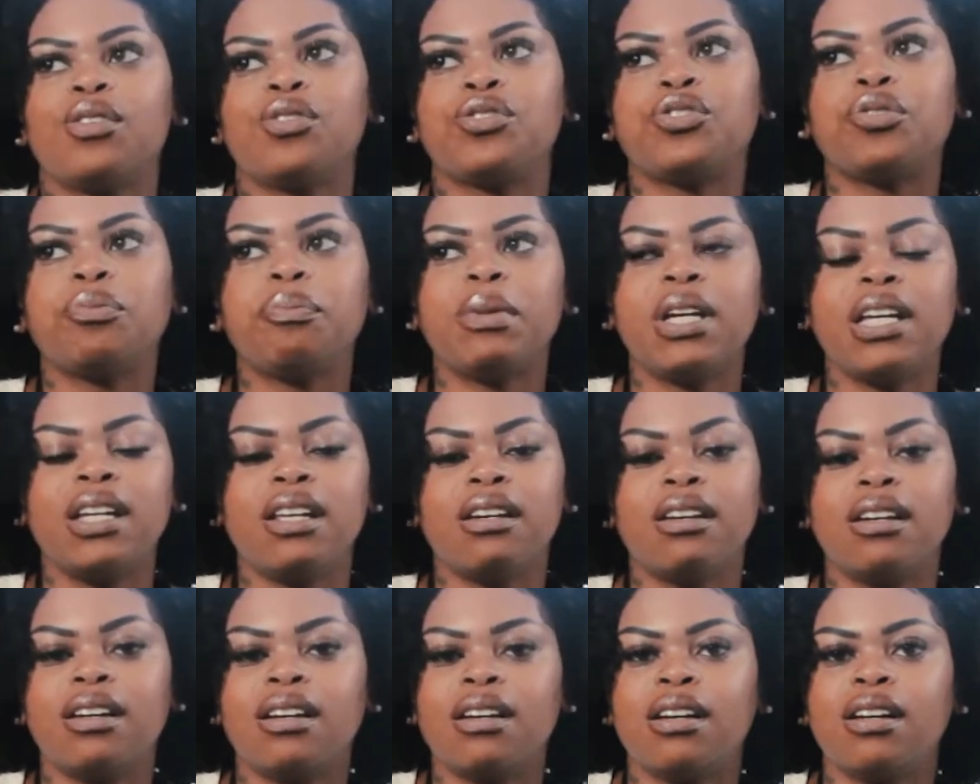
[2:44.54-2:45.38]
social
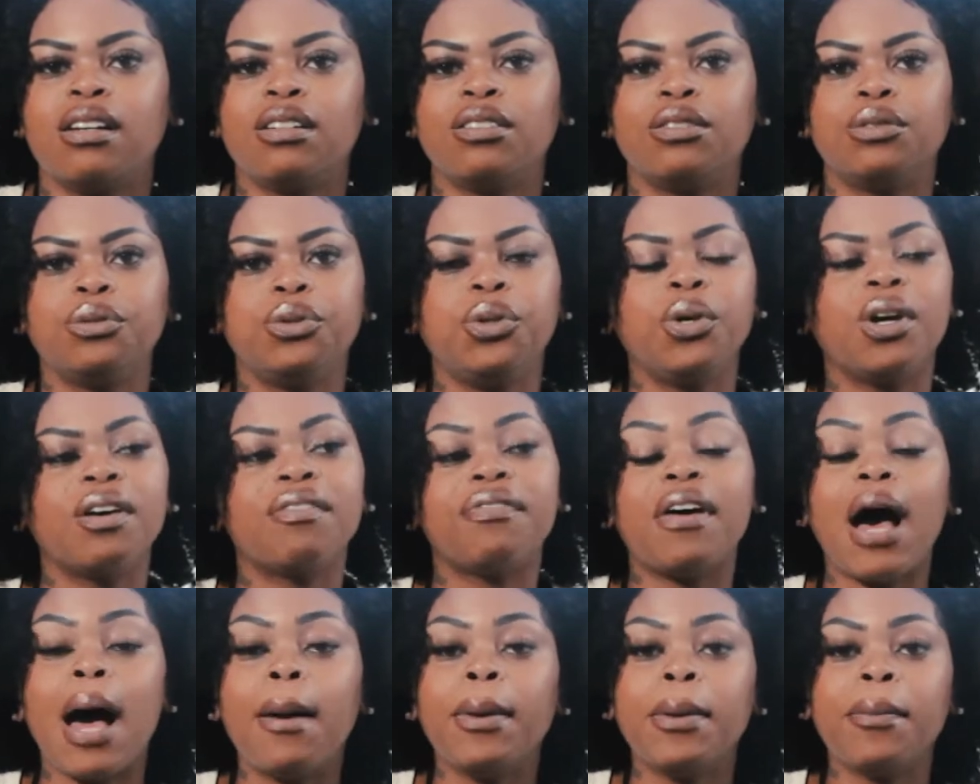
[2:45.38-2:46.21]
media, you
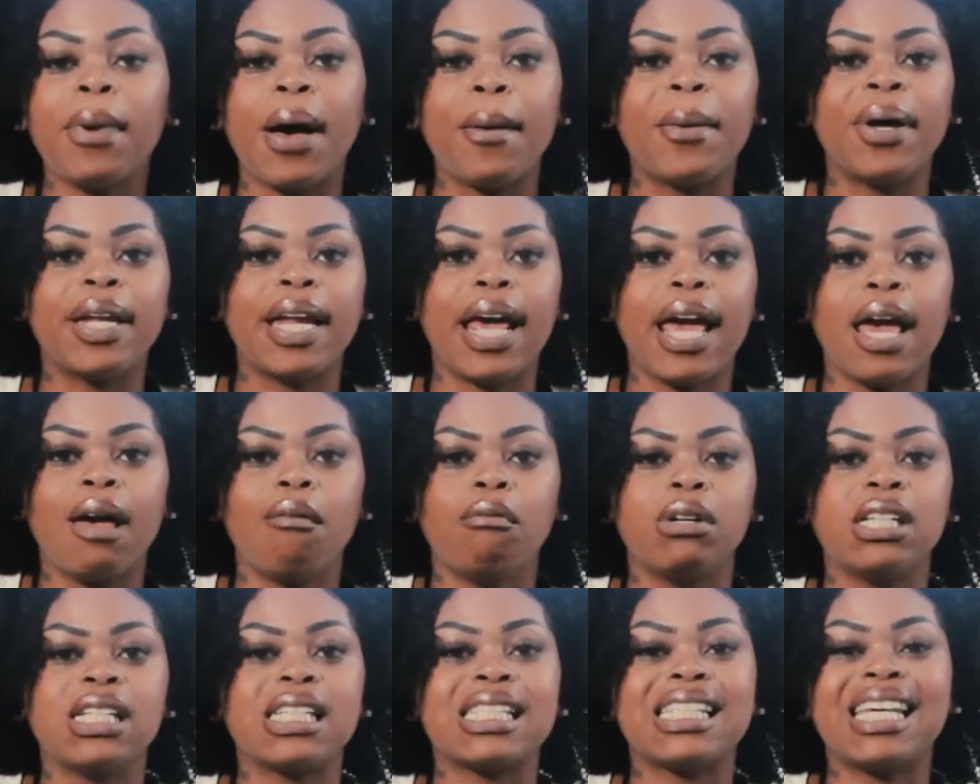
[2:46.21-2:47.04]
can find me by my
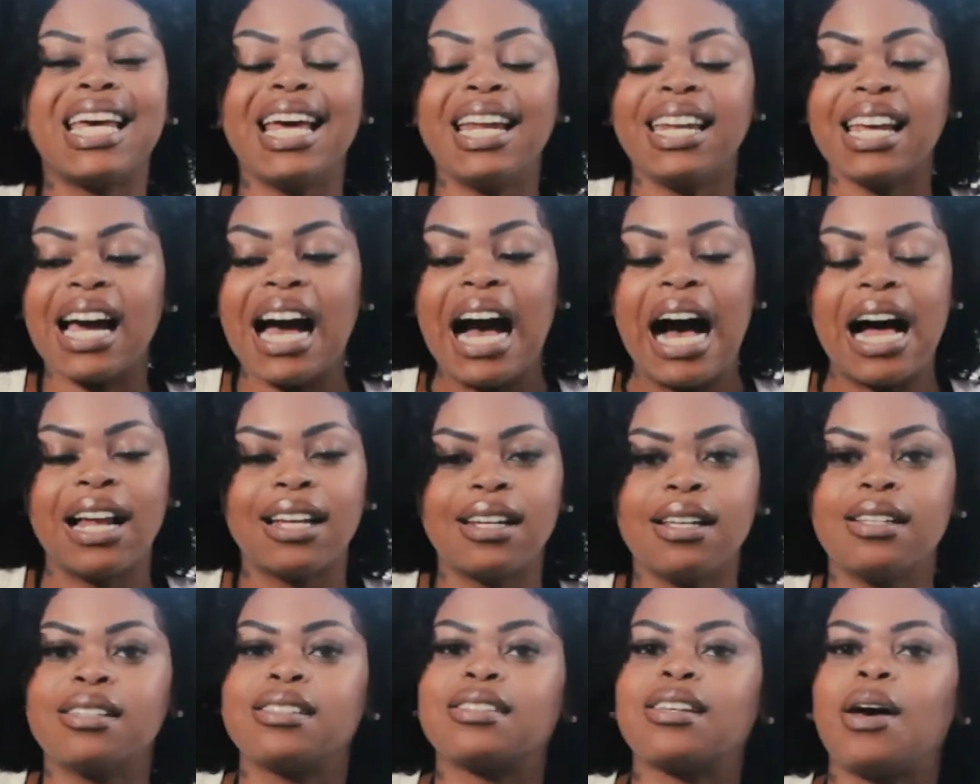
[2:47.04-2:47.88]
name, which is Kenya
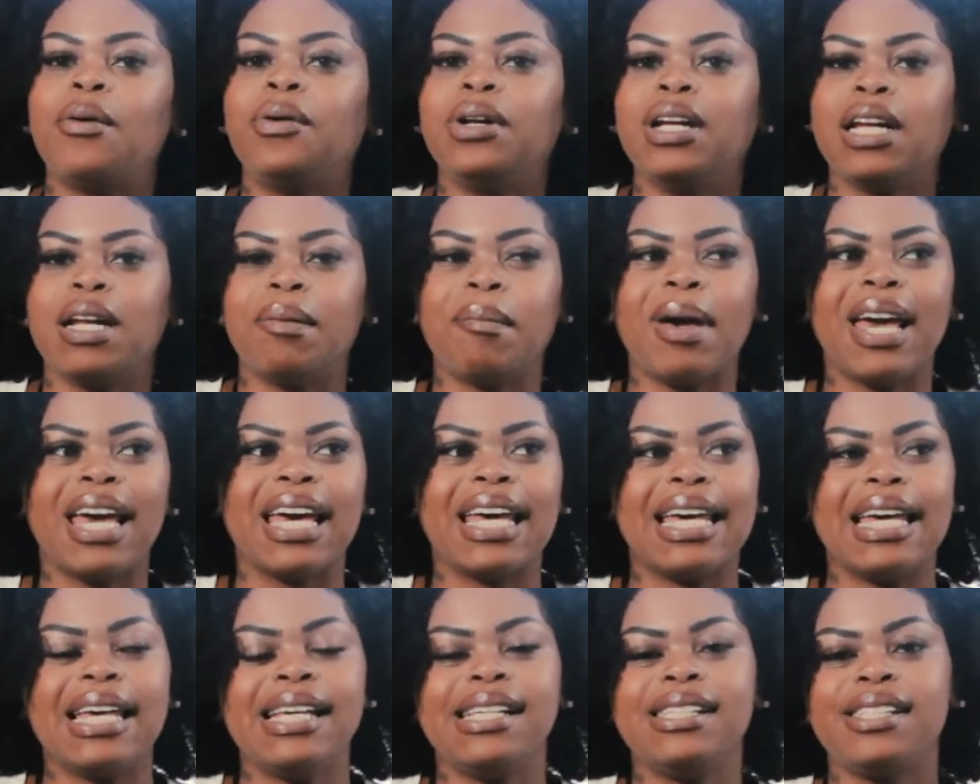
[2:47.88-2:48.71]
Holland. I wanted to make
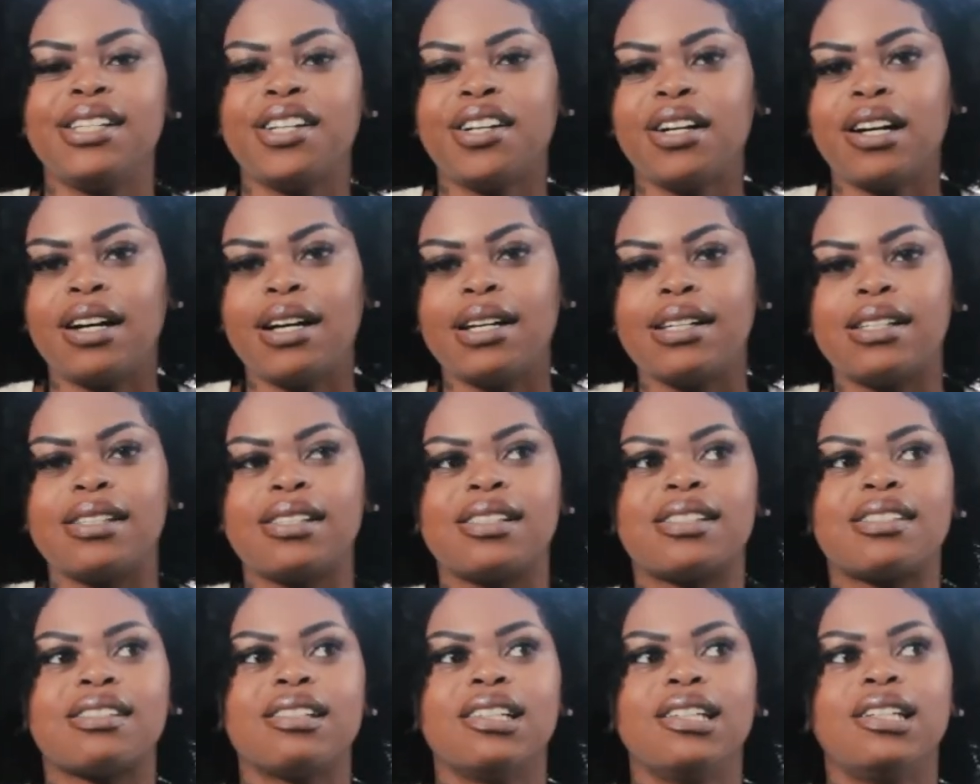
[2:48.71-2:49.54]
it easier
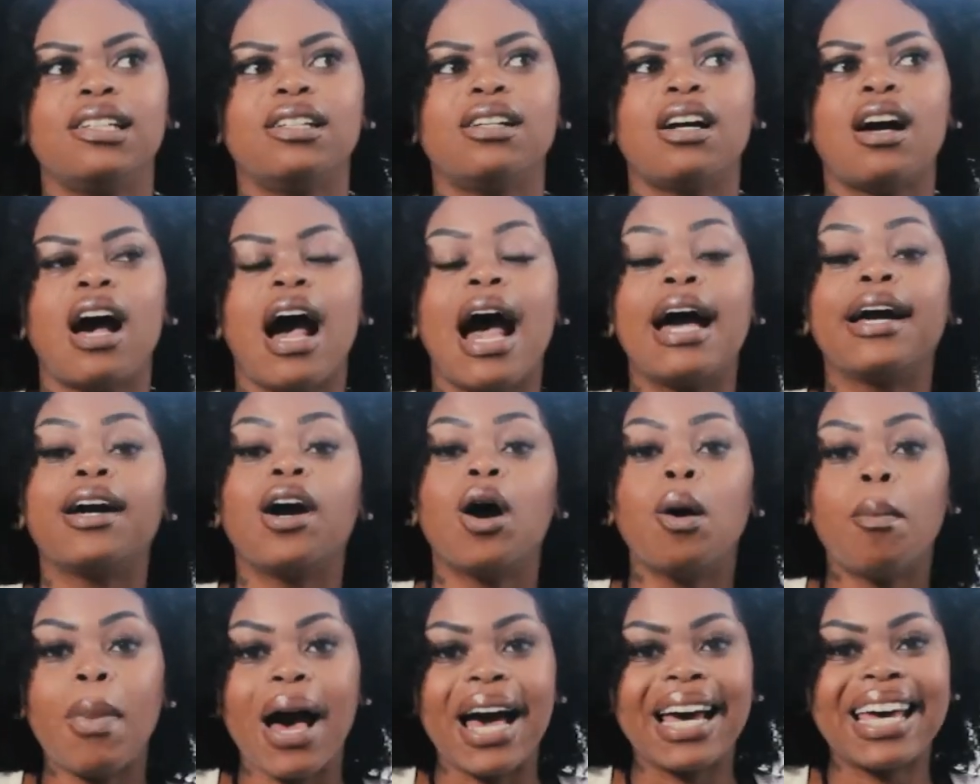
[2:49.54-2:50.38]
because I
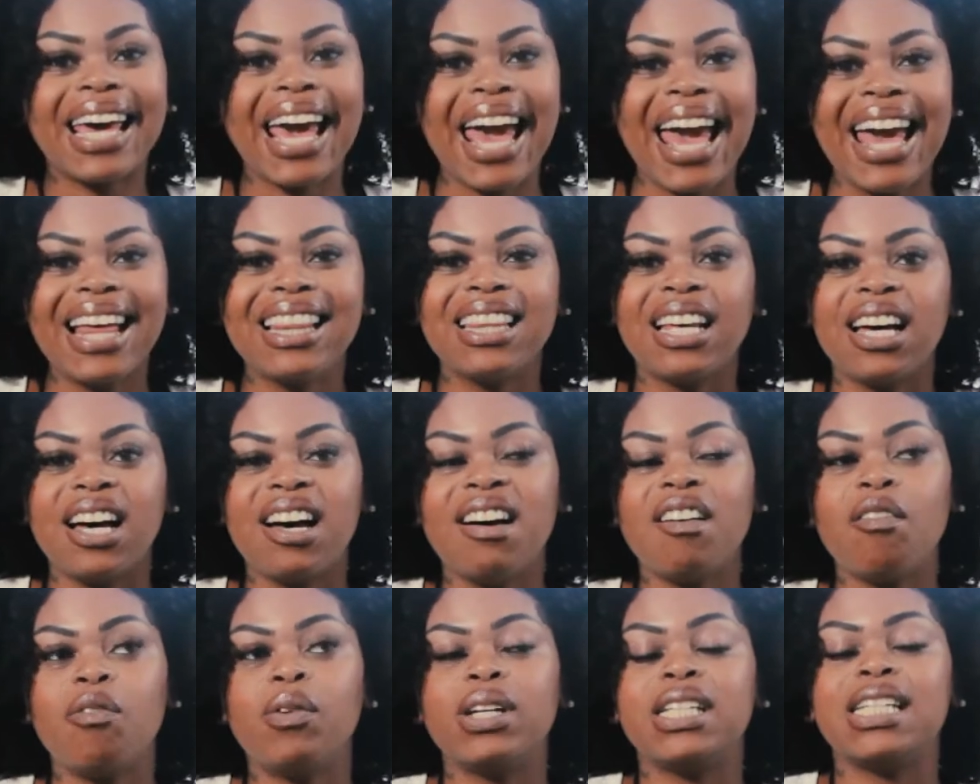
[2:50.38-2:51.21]
go by
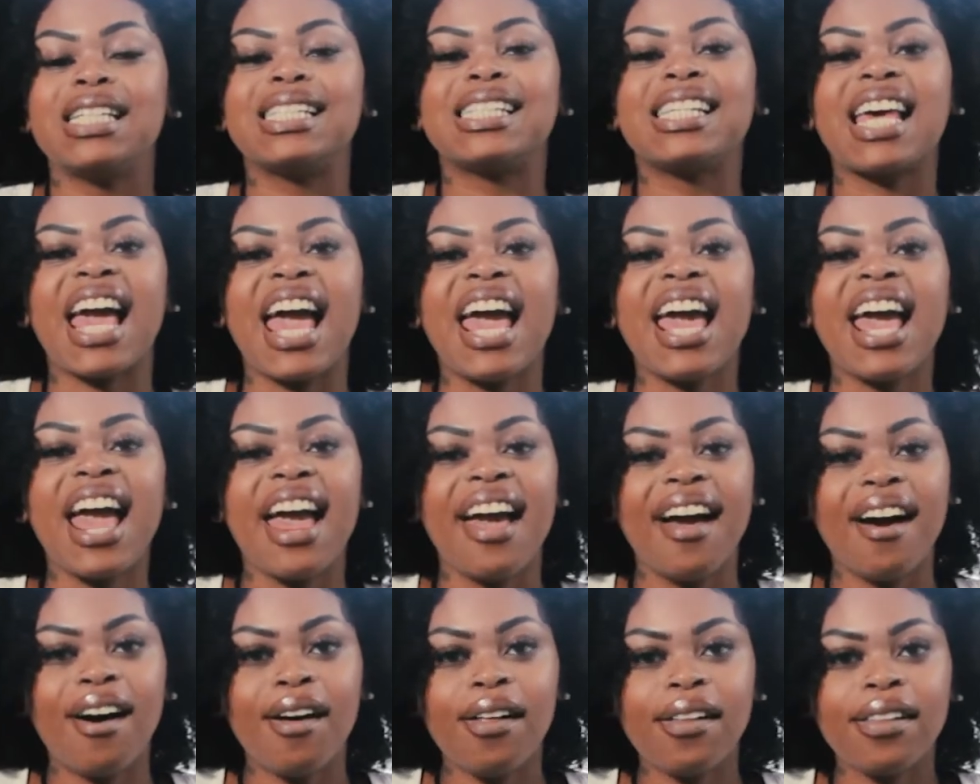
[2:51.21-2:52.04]
K-Love, which is
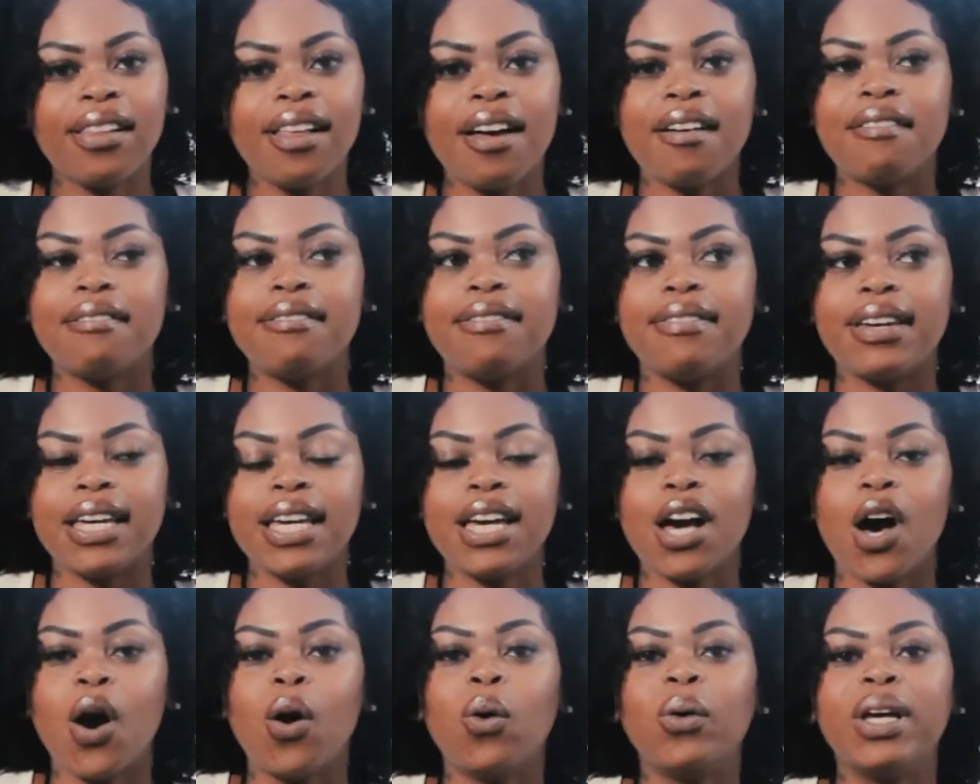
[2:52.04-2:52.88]

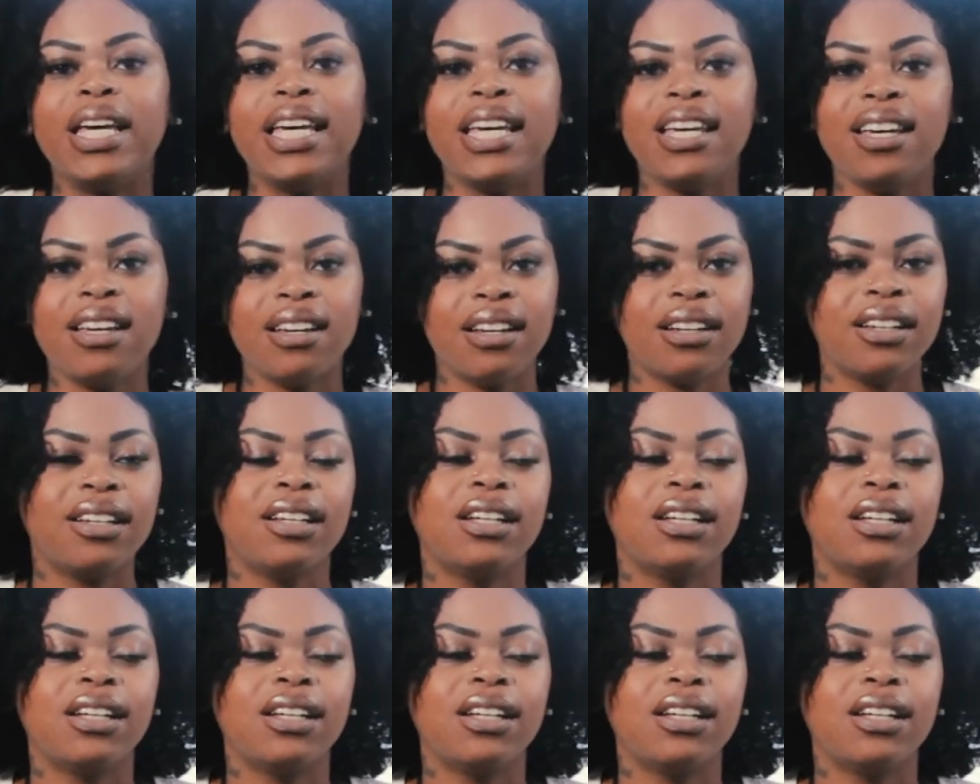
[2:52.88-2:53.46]
K-L-V-O-E.